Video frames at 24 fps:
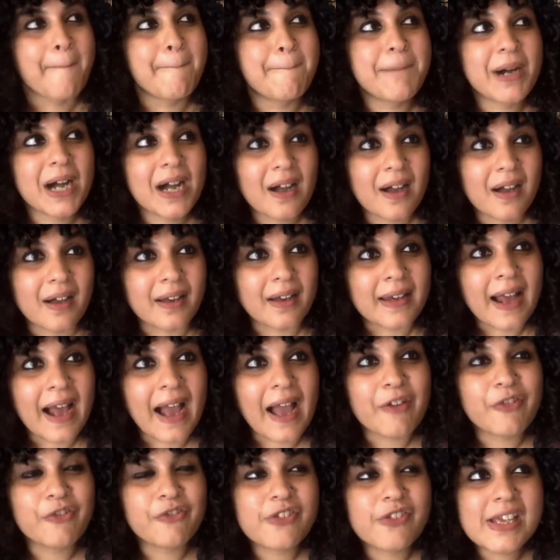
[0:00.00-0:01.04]
But
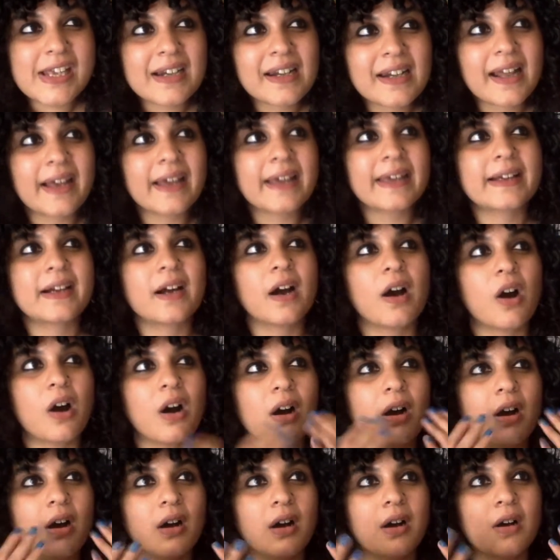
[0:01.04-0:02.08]
I feel like
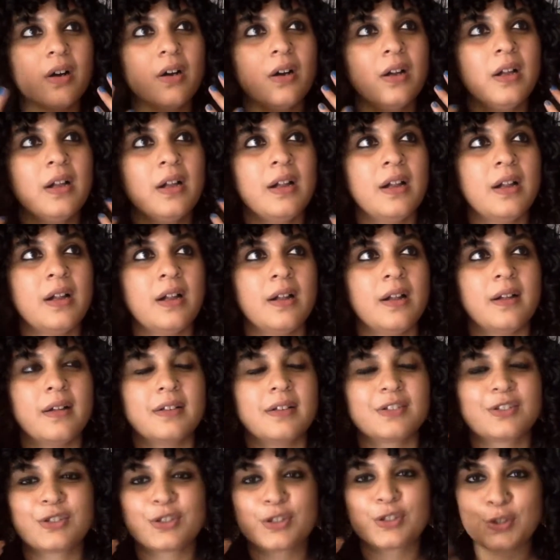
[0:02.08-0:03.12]
her
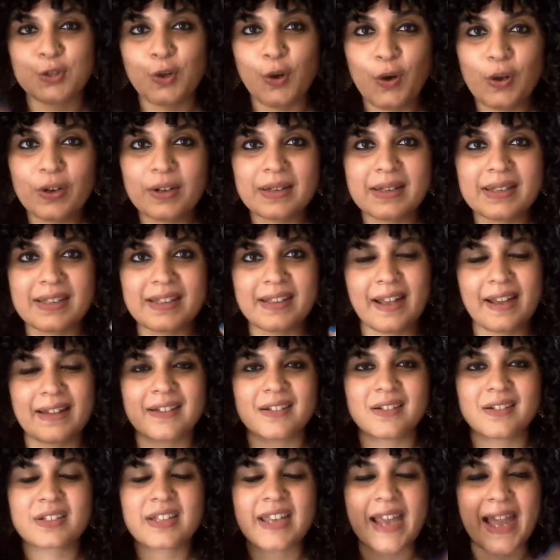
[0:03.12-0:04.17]
story and
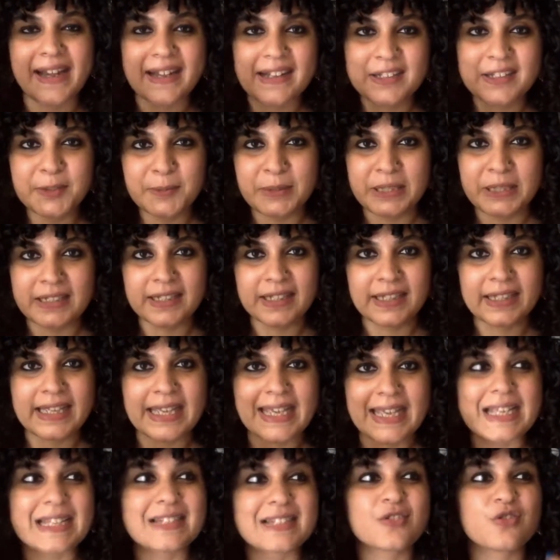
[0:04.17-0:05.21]
her character building
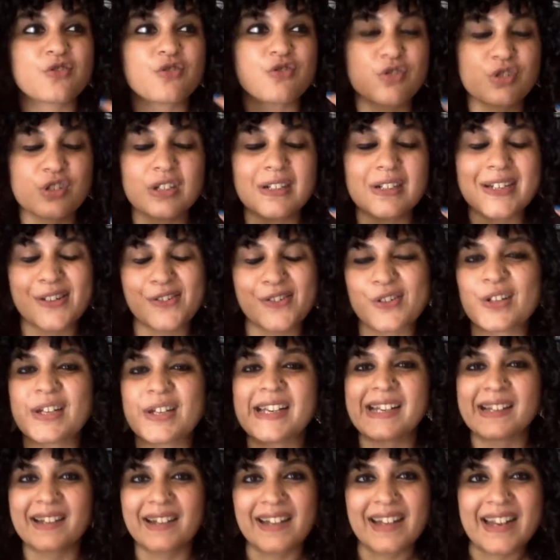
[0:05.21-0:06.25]
is really, really
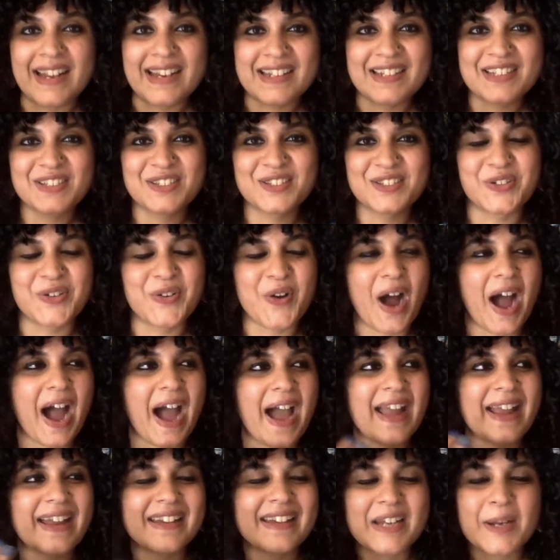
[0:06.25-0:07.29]
great. So
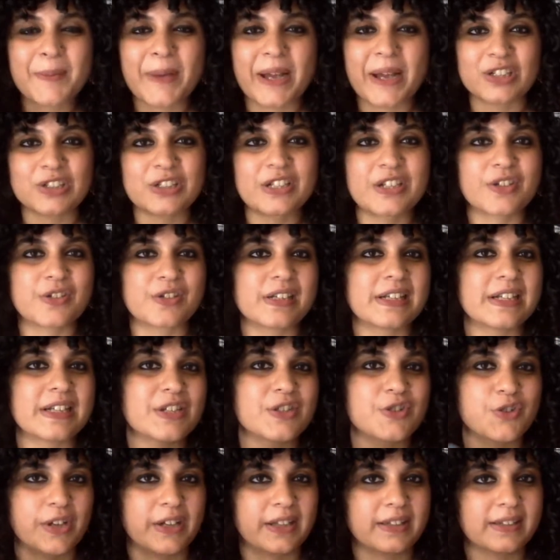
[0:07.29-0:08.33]
I end up actually really
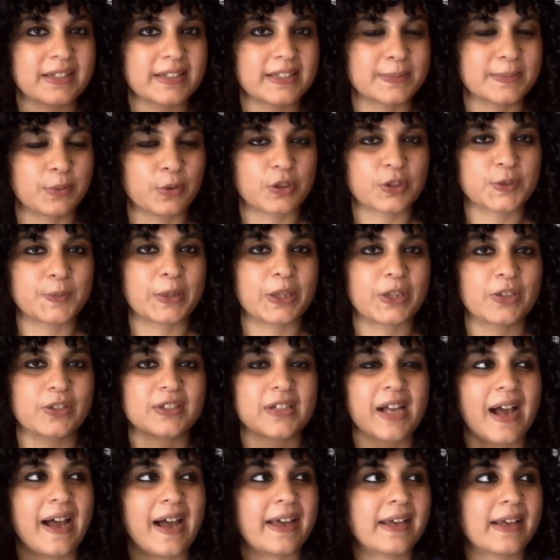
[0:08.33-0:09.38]
enjoying these books because
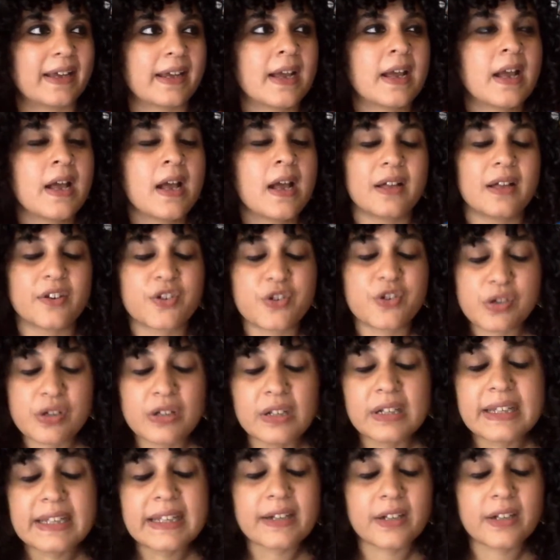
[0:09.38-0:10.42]
I
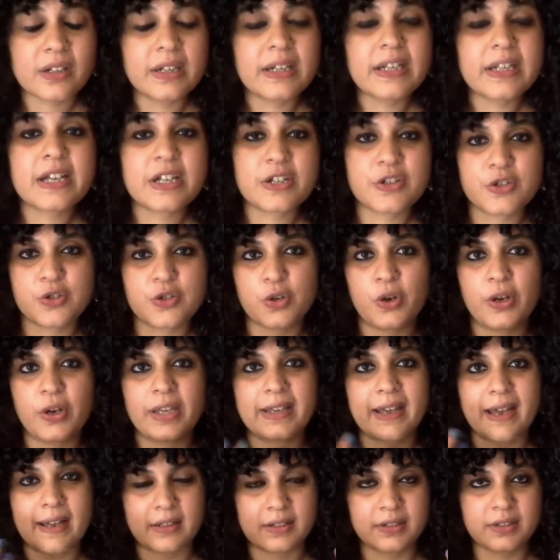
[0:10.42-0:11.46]
really enjoy
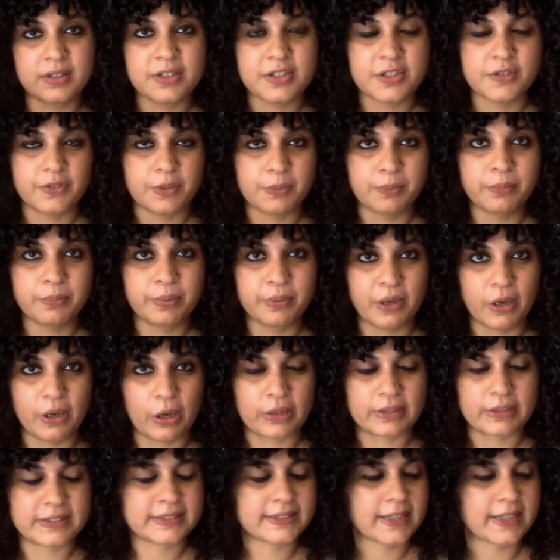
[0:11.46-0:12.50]
character-driven
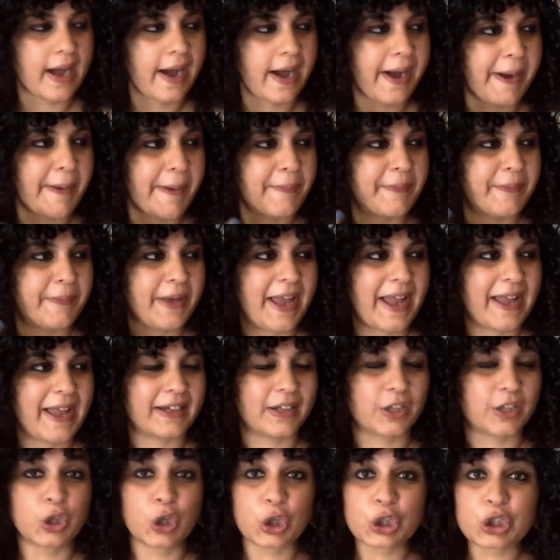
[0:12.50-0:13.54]
plots
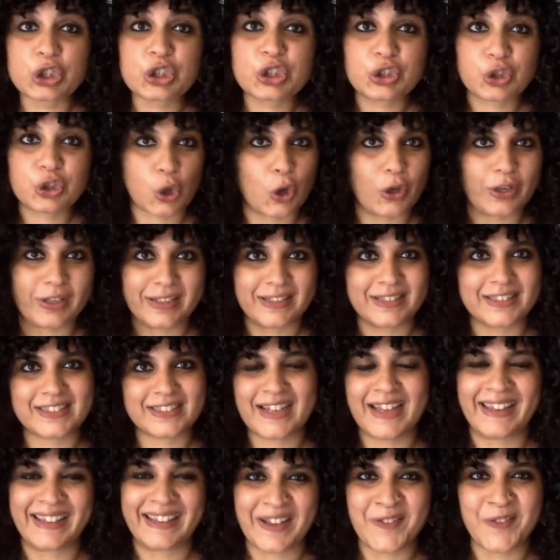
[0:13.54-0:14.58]
and good stories
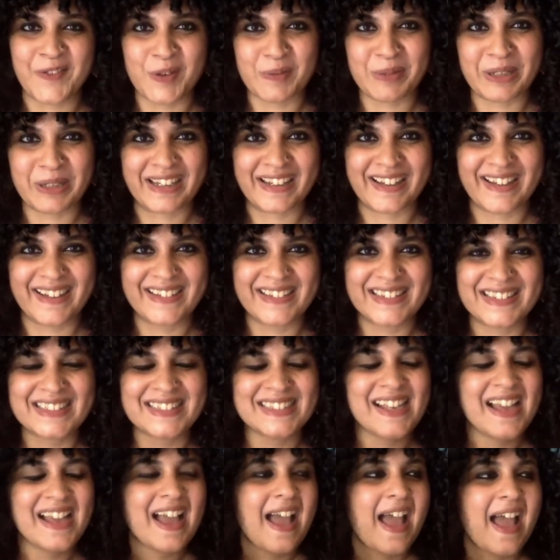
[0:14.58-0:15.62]
like everybody else.
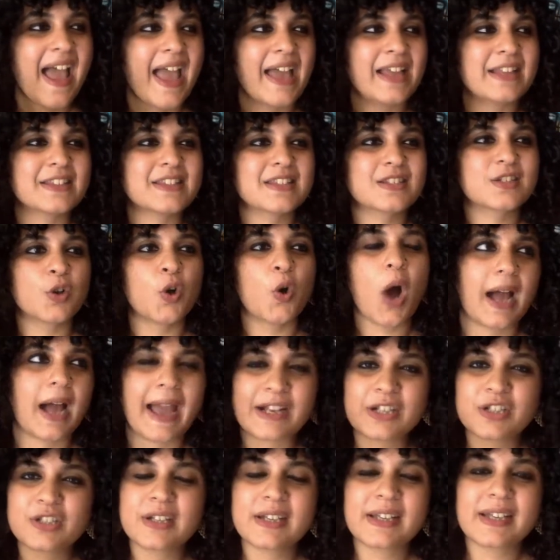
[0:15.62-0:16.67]
And so I
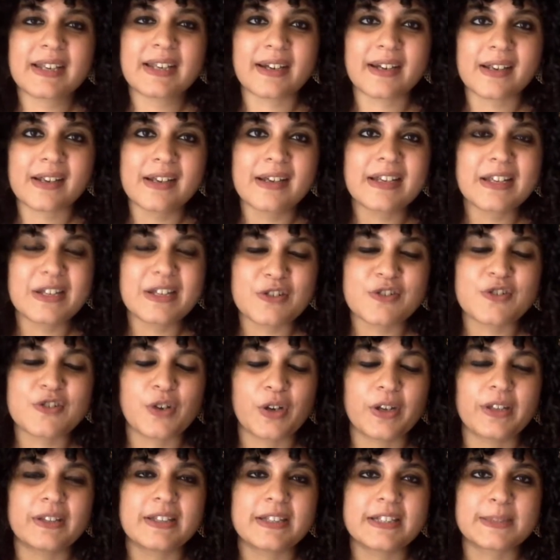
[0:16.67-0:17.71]
actually really
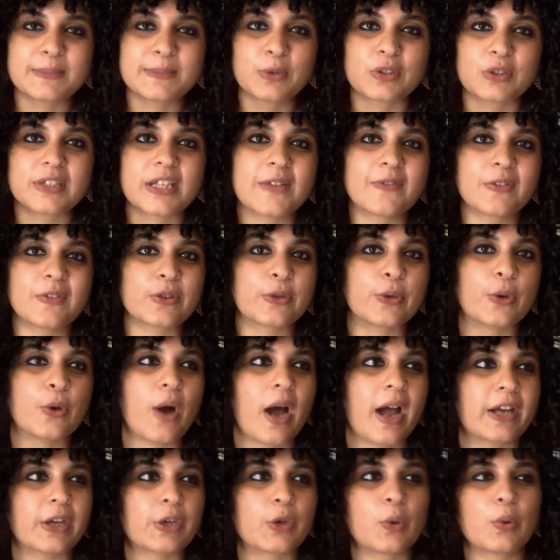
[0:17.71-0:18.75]
enjoy these books even though
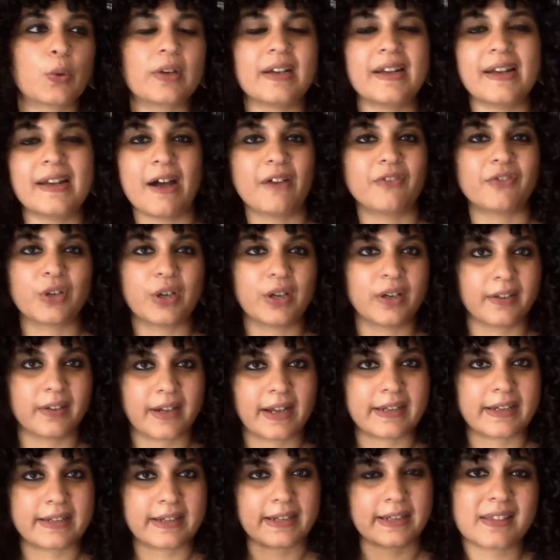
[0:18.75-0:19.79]
I don't love her
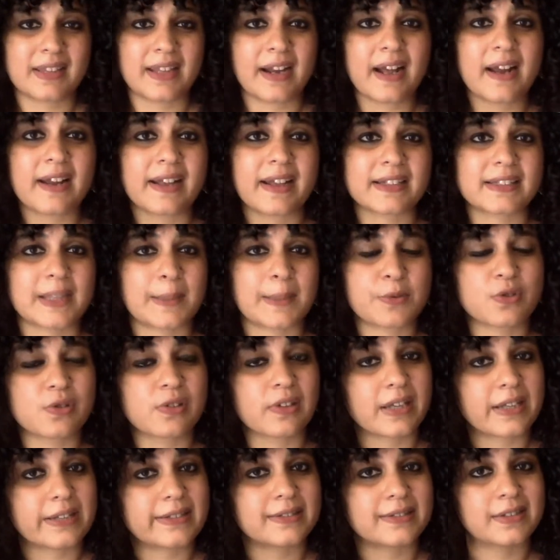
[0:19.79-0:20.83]
writing. There are exceptional
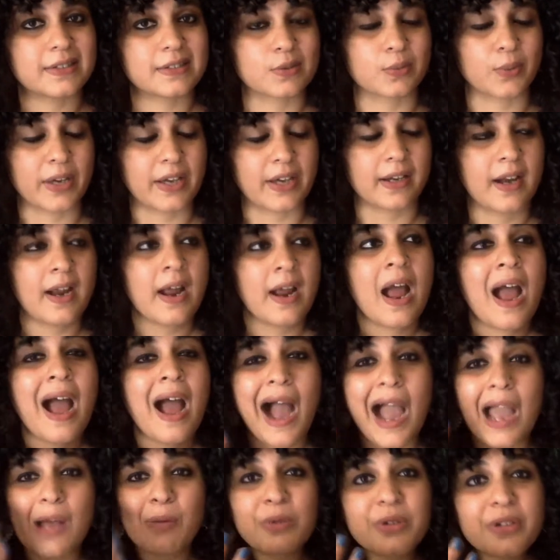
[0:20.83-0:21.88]
cases where
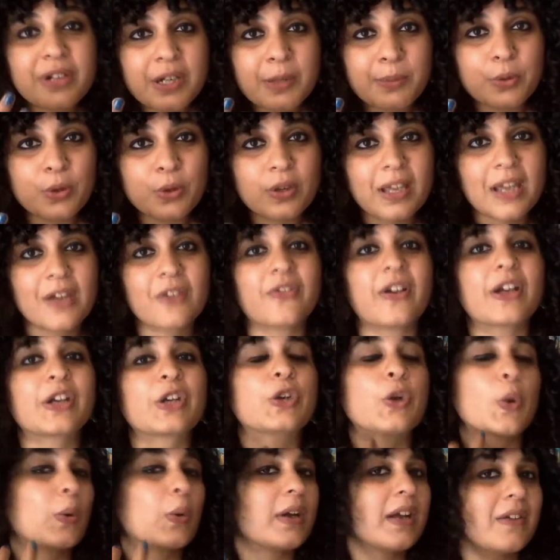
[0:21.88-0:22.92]
I will read a book if I
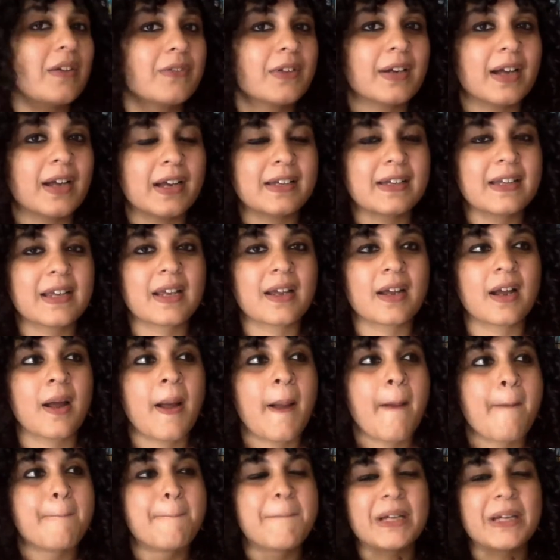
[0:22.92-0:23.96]
don't love the writing,
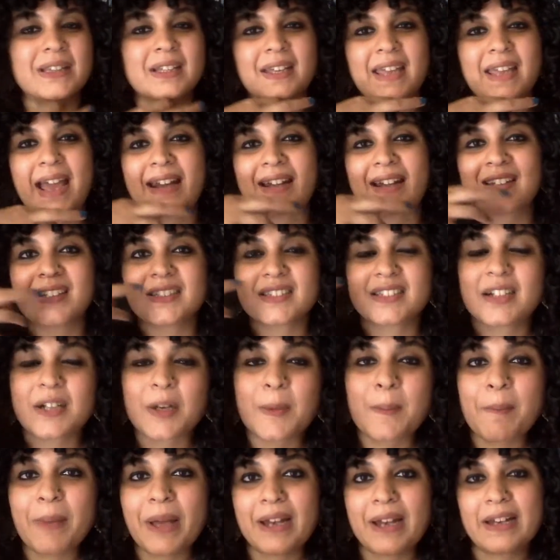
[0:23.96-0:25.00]
but the characters are
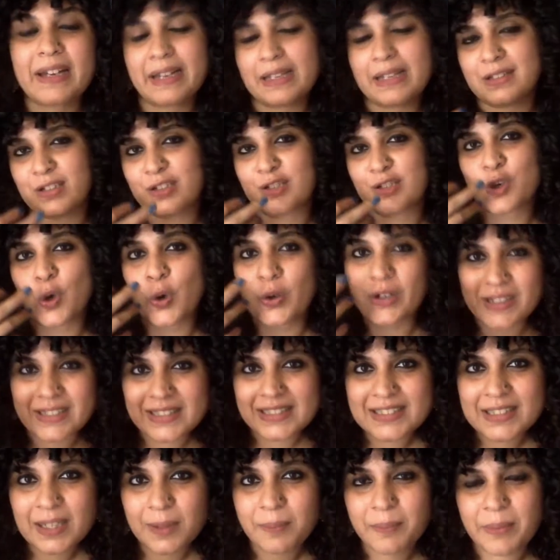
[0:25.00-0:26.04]
compelling and the story
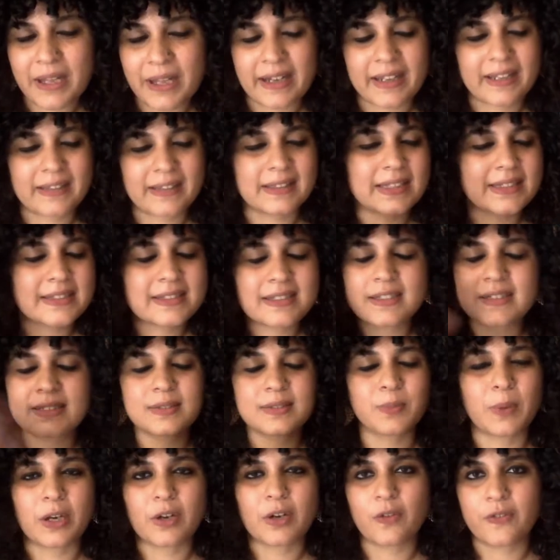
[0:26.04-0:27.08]
is compelling, and this is
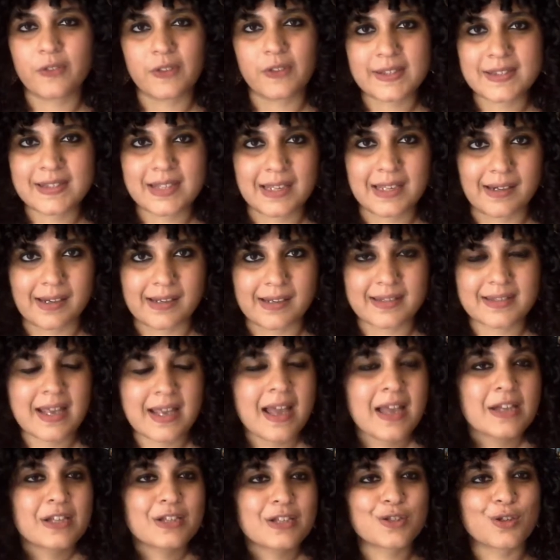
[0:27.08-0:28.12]
one of the series.
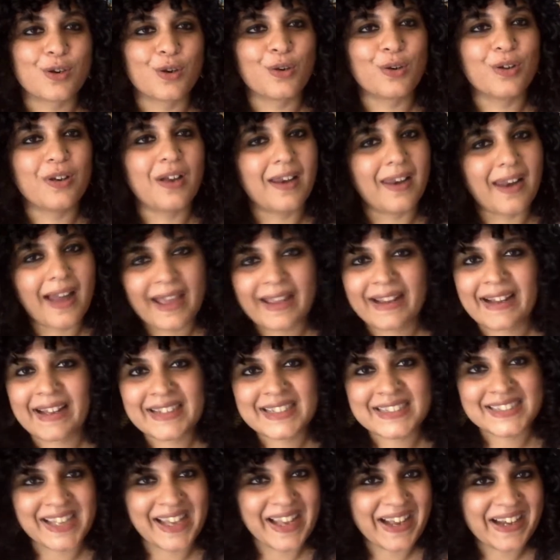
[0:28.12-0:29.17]
So like I
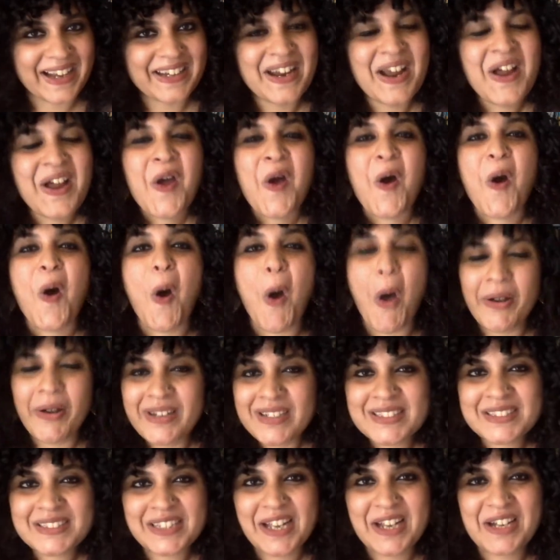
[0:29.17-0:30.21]
said, on
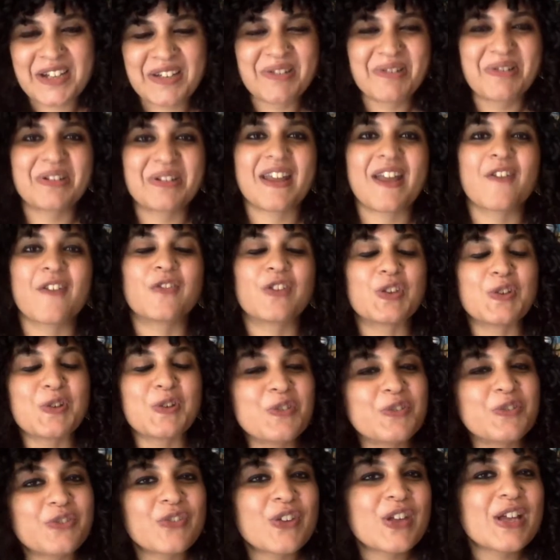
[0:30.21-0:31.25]
a side note, if you
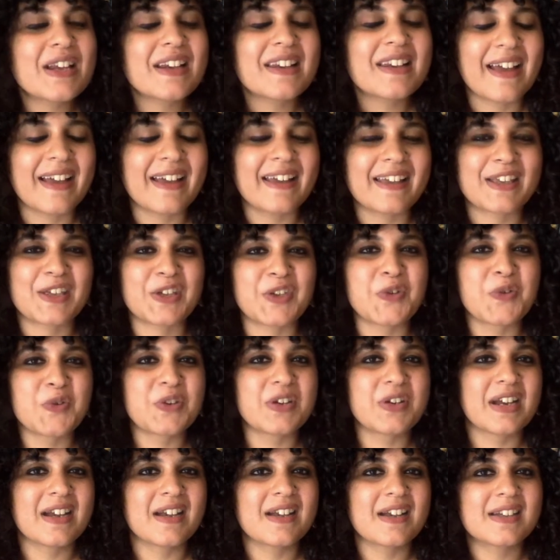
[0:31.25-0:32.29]
feel like you
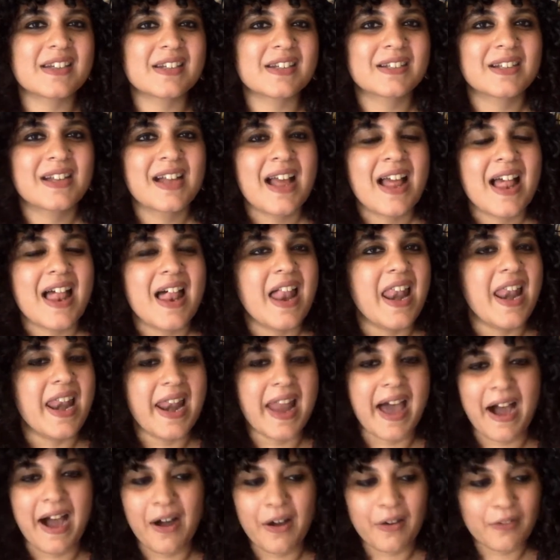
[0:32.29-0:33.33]
didn't
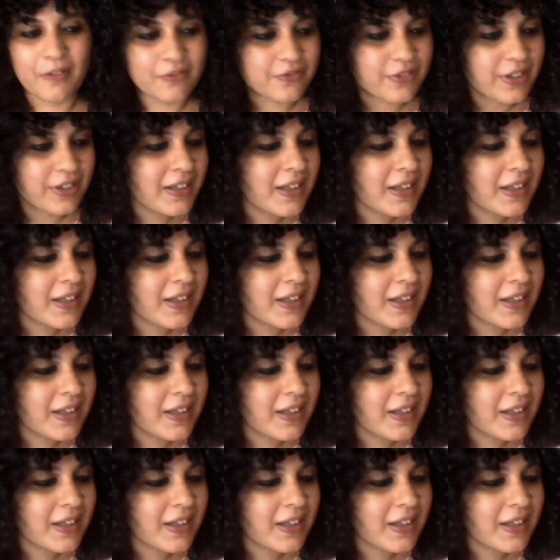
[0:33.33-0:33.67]
love